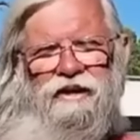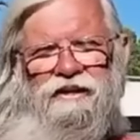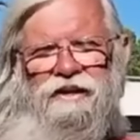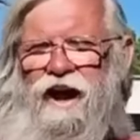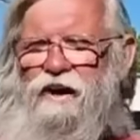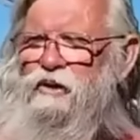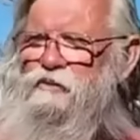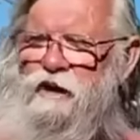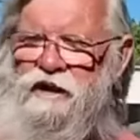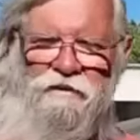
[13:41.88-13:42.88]
die with
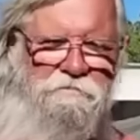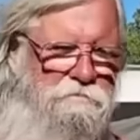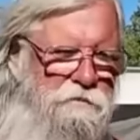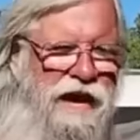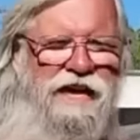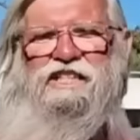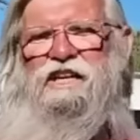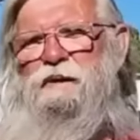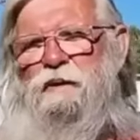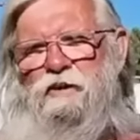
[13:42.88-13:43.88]
many
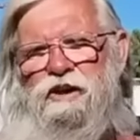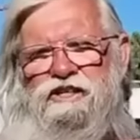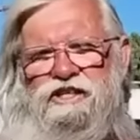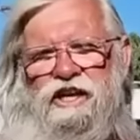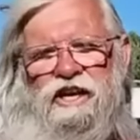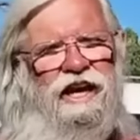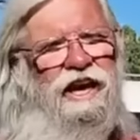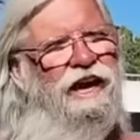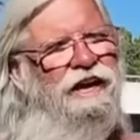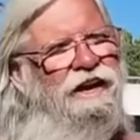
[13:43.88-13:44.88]
amazing memories
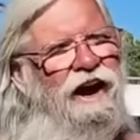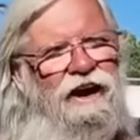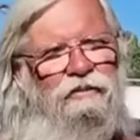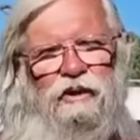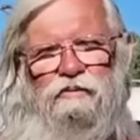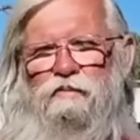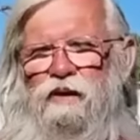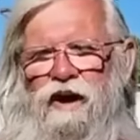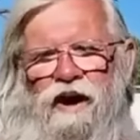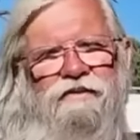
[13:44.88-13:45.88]
and not with
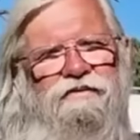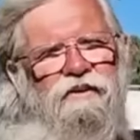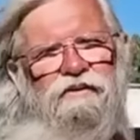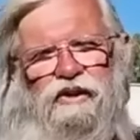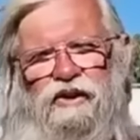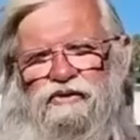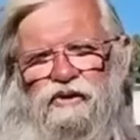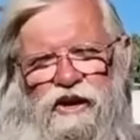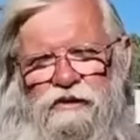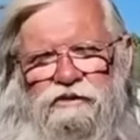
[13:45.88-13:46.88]
unfulfilled
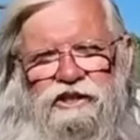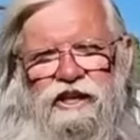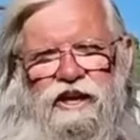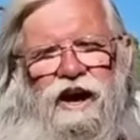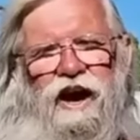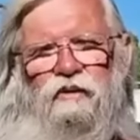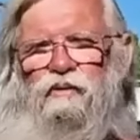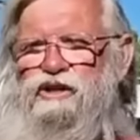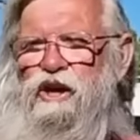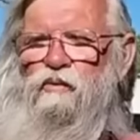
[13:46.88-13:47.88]
dreams. I wish I